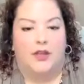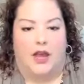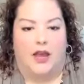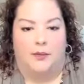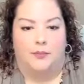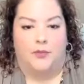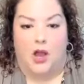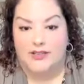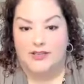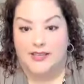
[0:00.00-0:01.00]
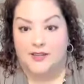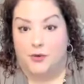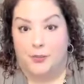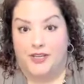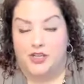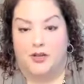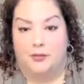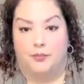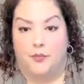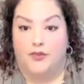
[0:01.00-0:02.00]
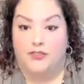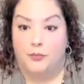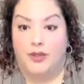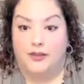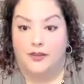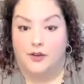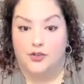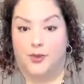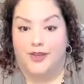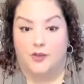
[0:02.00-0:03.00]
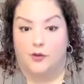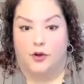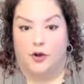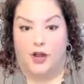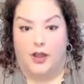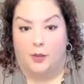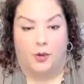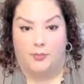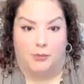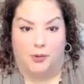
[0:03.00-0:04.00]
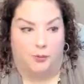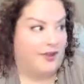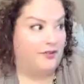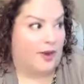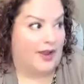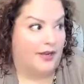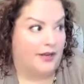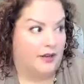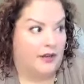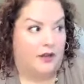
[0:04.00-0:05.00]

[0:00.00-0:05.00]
contact information, assuming they're doing so for a proper purpose, right?